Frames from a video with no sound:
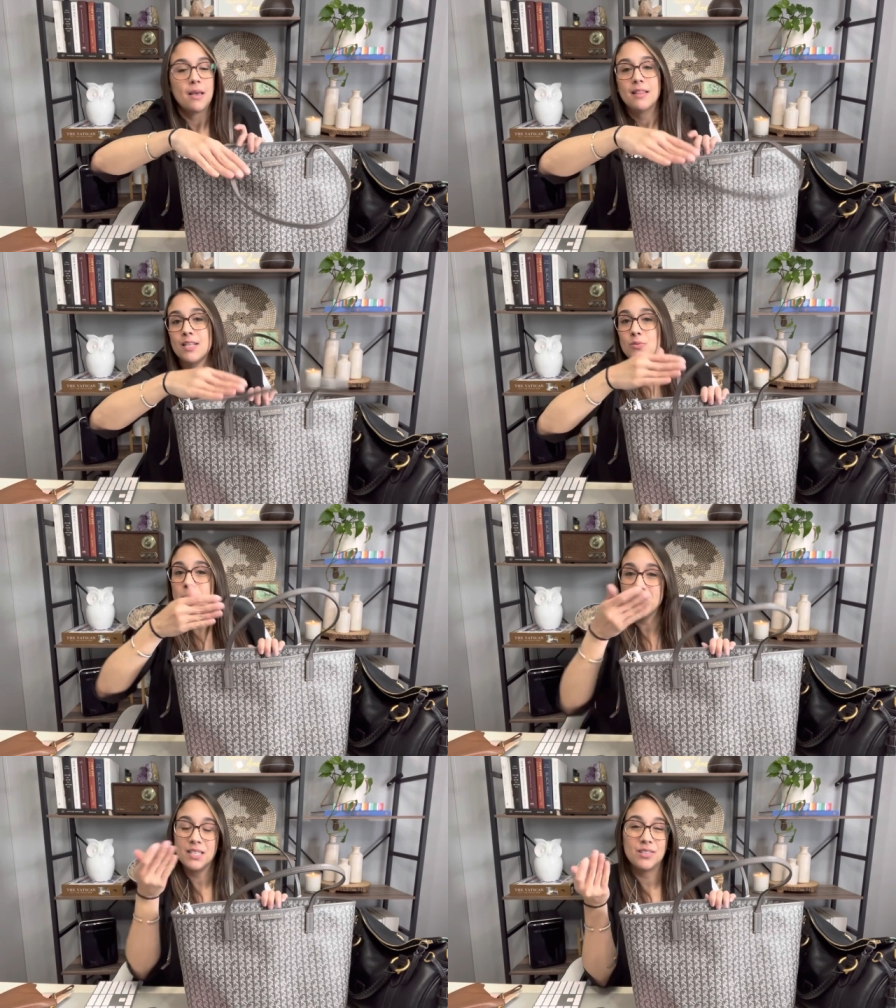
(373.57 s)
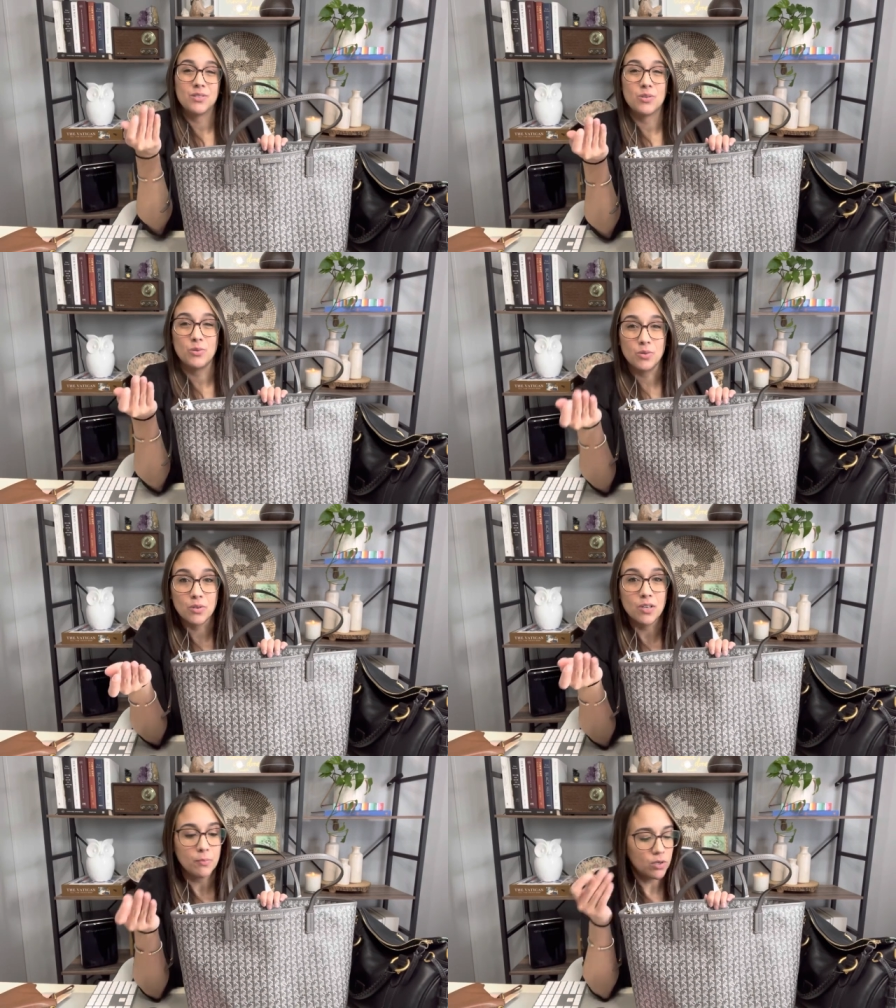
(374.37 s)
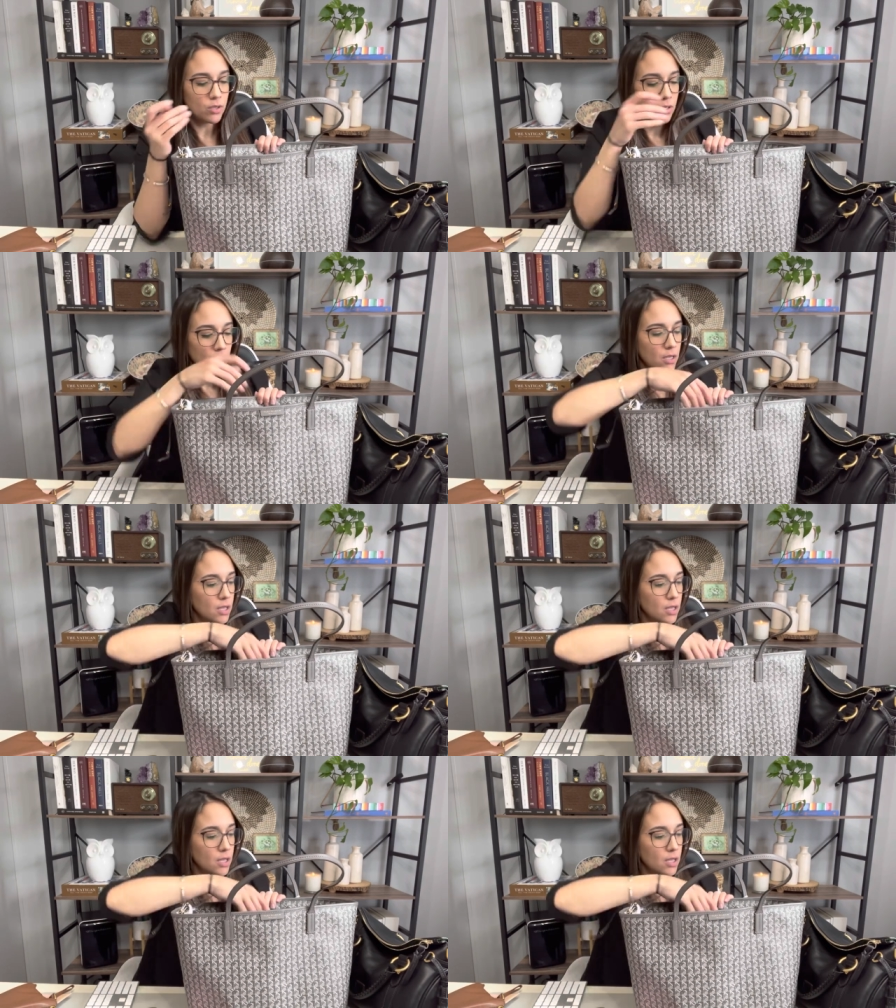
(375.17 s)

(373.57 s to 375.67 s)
that's what makes it so durable